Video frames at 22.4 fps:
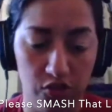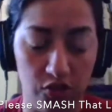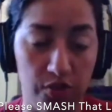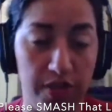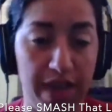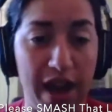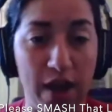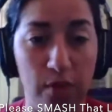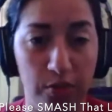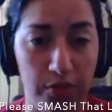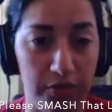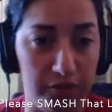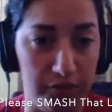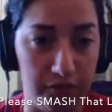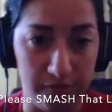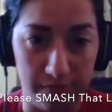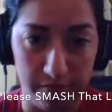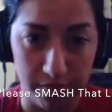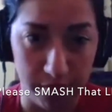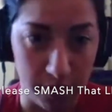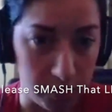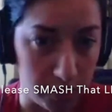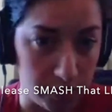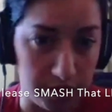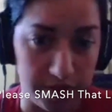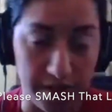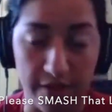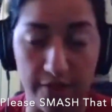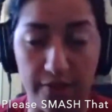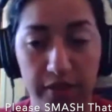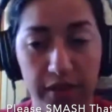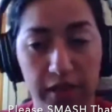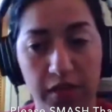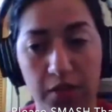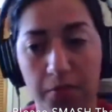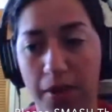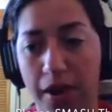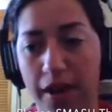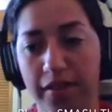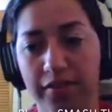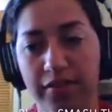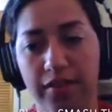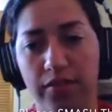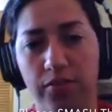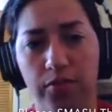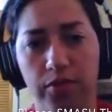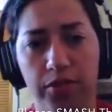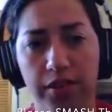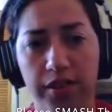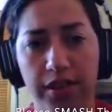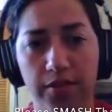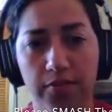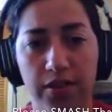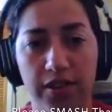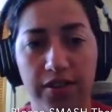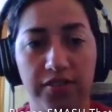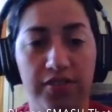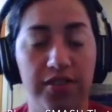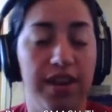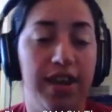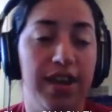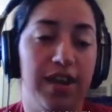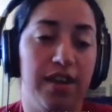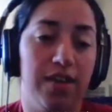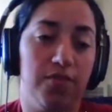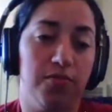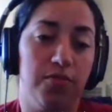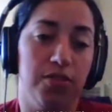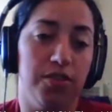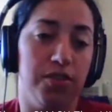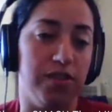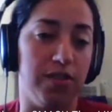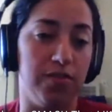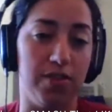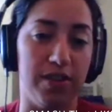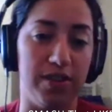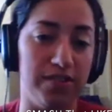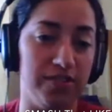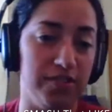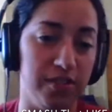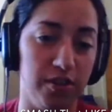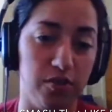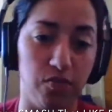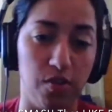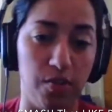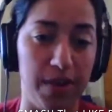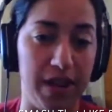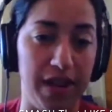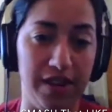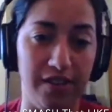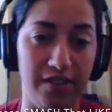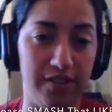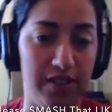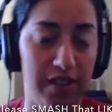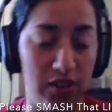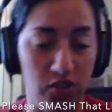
So that was definitely the positive for the defense. The negative for the defense still remains.